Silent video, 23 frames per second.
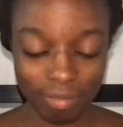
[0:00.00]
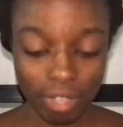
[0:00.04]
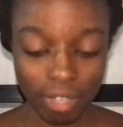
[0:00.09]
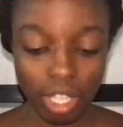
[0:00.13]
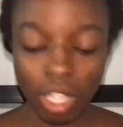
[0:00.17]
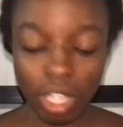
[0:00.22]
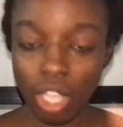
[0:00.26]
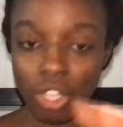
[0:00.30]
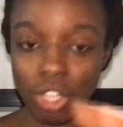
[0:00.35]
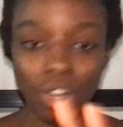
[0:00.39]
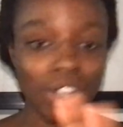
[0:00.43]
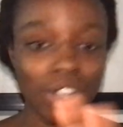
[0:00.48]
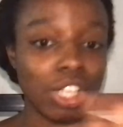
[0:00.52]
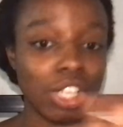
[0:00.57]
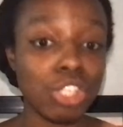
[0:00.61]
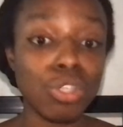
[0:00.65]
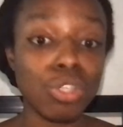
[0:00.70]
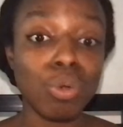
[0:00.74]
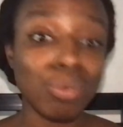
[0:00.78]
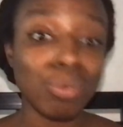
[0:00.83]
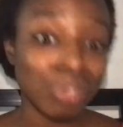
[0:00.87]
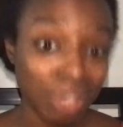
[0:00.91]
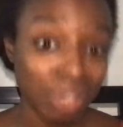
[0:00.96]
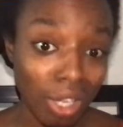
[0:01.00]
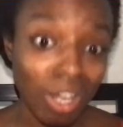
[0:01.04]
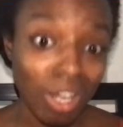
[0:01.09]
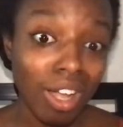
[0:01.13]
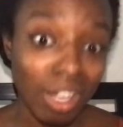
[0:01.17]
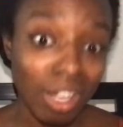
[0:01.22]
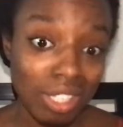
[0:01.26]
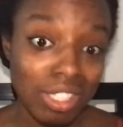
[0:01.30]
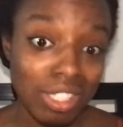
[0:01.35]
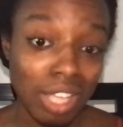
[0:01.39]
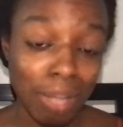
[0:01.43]
You already don't
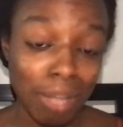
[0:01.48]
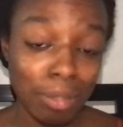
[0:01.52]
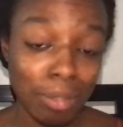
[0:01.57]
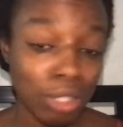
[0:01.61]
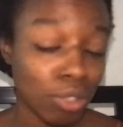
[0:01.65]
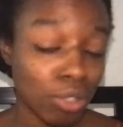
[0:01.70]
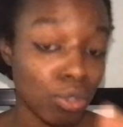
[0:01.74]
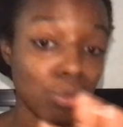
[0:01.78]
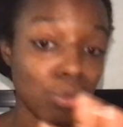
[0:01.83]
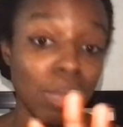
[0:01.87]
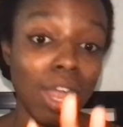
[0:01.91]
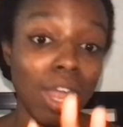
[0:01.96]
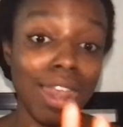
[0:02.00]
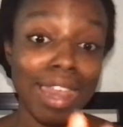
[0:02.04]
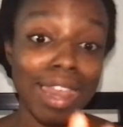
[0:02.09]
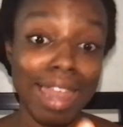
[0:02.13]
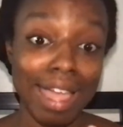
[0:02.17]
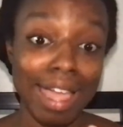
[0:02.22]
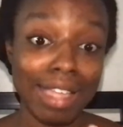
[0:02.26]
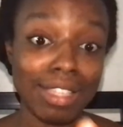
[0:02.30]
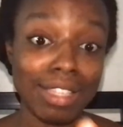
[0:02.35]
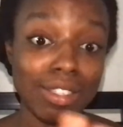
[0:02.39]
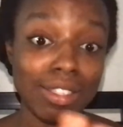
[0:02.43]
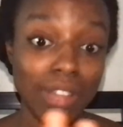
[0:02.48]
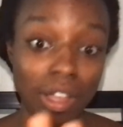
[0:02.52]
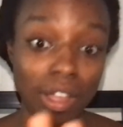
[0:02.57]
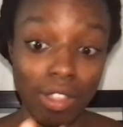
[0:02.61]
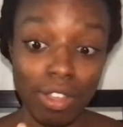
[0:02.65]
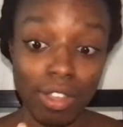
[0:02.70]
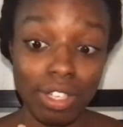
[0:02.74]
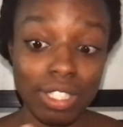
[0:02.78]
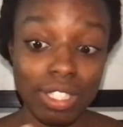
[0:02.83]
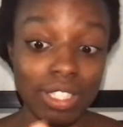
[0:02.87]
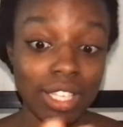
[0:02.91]
contact me, so do not lie to
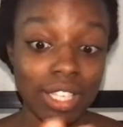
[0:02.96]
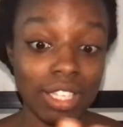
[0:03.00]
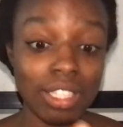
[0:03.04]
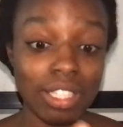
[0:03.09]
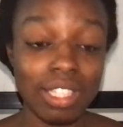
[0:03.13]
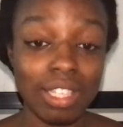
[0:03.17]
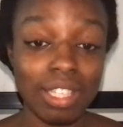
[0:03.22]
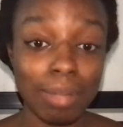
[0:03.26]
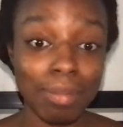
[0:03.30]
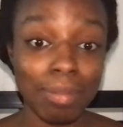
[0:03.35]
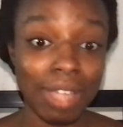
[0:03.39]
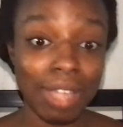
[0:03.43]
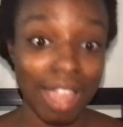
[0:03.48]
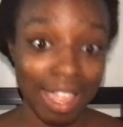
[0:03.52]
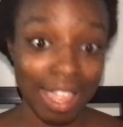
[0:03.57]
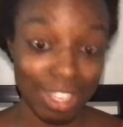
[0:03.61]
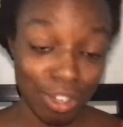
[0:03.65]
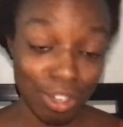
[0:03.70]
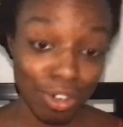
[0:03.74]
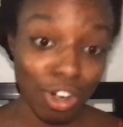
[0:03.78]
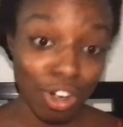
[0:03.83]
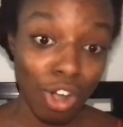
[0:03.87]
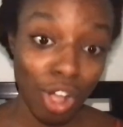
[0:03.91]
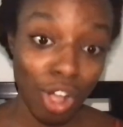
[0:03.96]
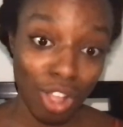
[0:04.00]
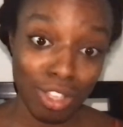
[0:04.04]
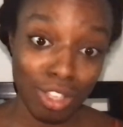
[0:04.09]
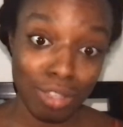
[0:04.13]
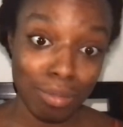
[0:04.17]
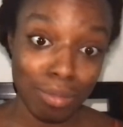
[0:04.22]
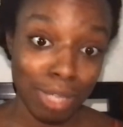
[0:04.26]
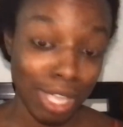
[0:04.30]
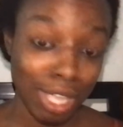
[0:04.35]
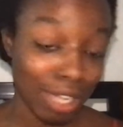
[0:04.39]
others, telling them that you're calling
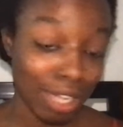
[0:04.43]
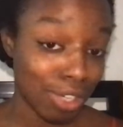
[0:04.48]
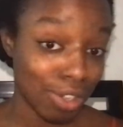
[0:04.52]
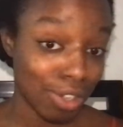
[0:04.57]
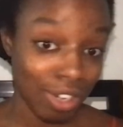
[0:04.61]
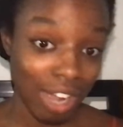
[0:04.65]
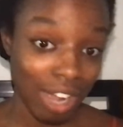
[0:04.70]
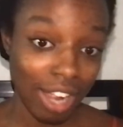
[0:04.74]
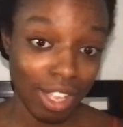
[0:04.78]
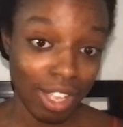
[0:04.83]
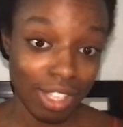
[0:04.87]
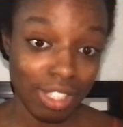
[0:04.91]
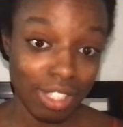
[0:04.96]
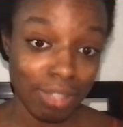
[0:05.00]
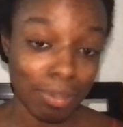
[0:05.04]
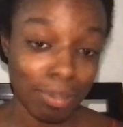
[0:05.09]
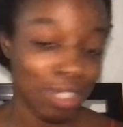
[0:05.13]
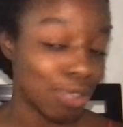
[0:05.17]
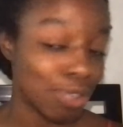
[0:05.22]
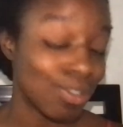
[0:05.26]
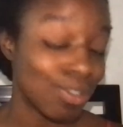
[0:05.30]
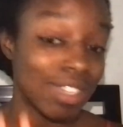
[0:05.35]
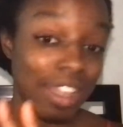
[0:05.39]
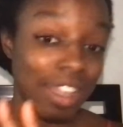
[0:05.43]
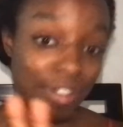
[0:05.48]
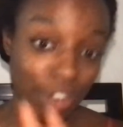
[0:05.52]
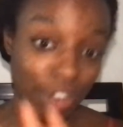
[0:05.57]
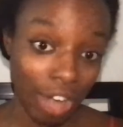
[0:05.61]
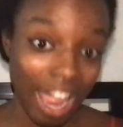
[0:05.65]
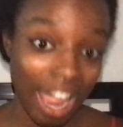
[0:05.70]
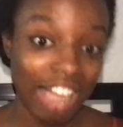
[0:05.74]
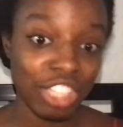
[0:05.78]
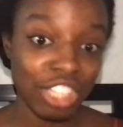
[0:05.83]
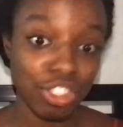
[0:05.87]
me and you're not going to. You never
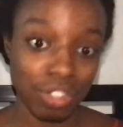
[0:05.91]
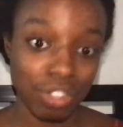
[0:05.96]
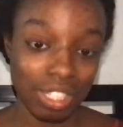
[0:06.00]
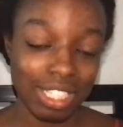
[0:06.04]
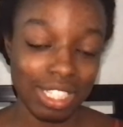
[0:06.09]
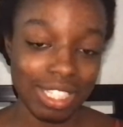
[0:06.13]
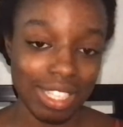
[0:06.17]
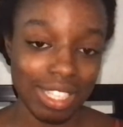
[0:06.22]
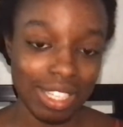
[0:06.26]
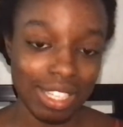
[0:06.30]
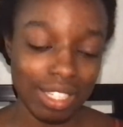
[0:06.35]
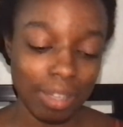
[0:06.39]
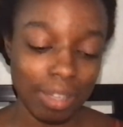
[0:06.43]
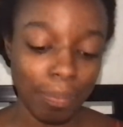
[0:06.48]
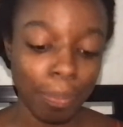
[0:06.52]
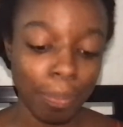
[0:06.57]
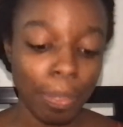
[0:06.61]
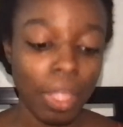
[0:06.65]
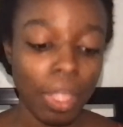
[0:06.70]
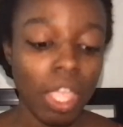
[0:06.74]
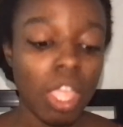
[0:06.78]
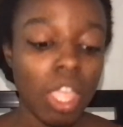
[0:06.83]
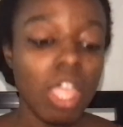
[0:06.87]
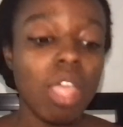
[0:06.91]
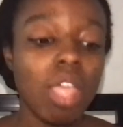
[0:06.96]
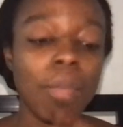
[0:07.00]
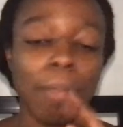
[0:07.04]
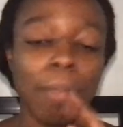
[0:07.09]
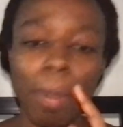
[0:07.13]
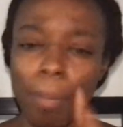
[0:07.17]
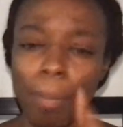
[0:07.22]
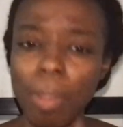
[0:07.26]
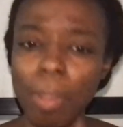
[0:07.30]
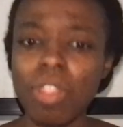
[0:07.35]
actually did. My
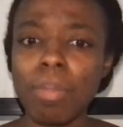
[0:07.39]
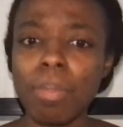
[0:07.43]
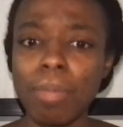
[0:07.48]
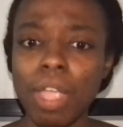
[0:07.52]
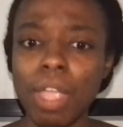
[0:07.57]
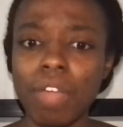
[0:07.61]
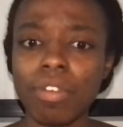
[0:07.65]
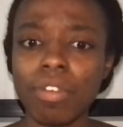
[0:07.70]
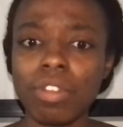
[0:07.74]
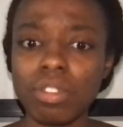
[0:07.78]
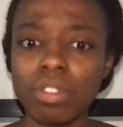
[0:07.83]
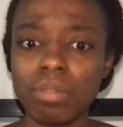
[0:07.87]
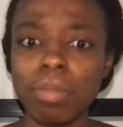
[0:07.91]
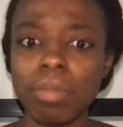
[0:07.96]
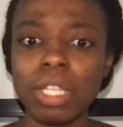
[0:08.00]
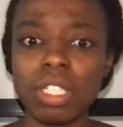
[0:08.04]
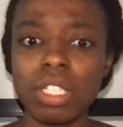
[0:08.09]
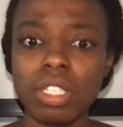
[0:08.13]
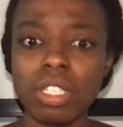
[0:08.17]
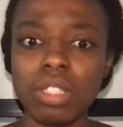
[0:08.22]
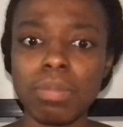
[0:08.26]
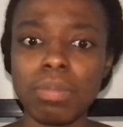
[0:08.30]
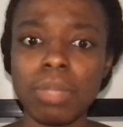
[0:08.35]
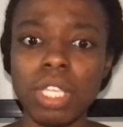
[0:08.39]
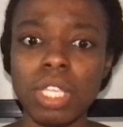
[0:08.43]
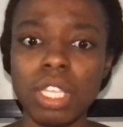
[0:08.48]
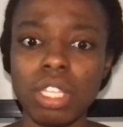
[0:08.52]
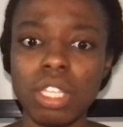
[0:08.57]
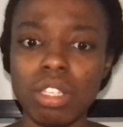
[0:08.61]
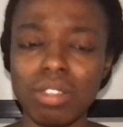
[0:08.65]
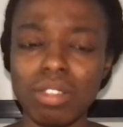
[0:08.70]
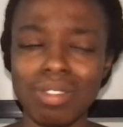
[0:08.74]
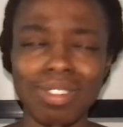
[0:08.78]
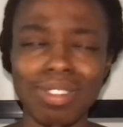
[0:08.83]
mother may have messaged
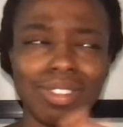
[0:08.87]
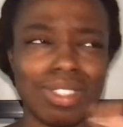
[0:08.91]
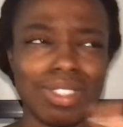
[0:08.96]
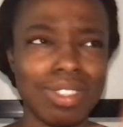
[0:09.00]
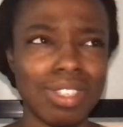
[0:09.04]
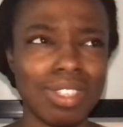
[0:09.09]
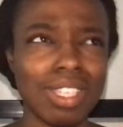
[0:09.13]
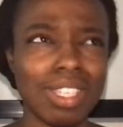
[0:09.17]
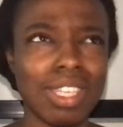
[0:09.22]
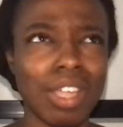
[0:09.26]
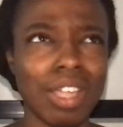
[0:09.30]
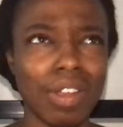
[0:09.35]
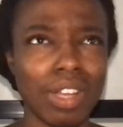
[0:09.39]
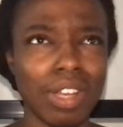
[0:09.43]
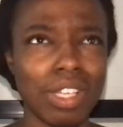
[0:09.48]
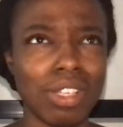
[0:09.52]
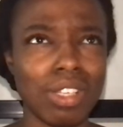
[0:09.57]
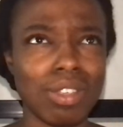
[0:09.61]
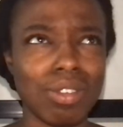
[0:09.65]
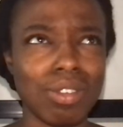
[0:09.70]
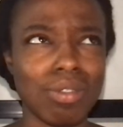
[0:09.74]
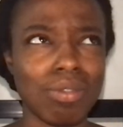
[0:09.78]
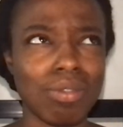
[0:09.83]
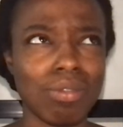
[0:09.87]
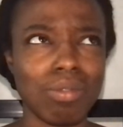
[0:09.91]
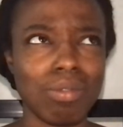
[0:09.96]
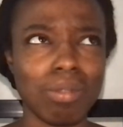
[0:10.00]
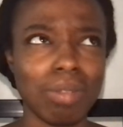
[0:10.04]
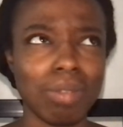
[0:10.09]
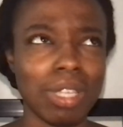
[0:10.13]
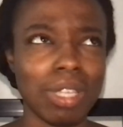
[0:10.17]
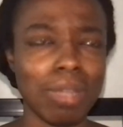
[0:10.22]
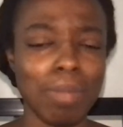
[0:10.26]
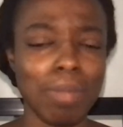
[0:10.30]
me indirectly to
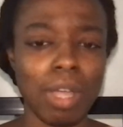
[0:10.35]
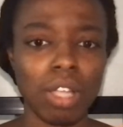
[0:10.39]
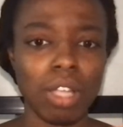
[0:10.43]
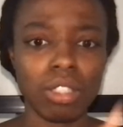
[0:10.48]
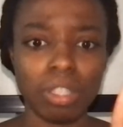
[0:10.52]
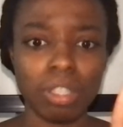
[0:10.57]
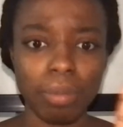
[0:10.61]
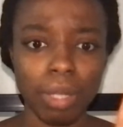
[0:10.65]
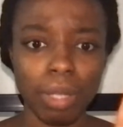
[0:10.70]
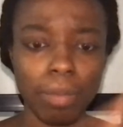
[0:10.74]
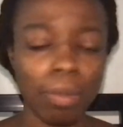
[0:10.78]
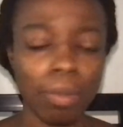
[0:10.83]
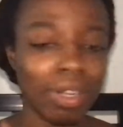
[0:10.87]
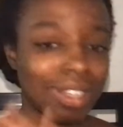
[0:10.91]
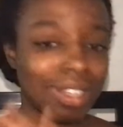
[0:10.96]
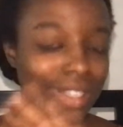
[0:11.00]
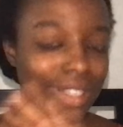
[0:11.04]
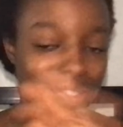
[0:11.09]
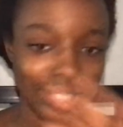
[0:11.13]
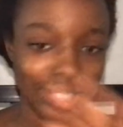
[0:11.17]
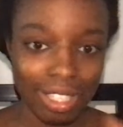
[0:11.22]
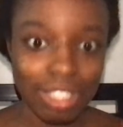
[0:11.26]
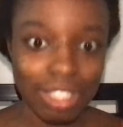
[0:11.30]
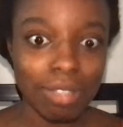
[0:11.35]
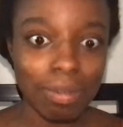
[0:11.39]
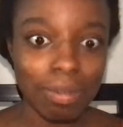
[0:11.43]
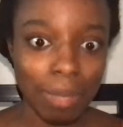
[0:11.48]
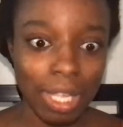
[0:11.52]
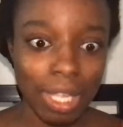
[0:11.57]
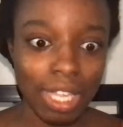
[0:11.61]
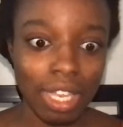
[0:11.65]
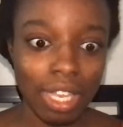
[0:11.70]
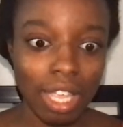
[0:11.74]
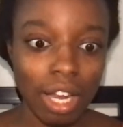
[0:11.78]
email something, but let's be
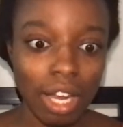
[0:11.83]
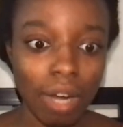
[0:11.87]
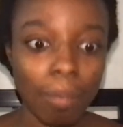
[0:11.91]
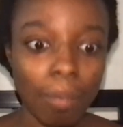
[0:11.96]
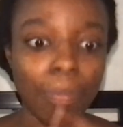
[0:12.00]
clear.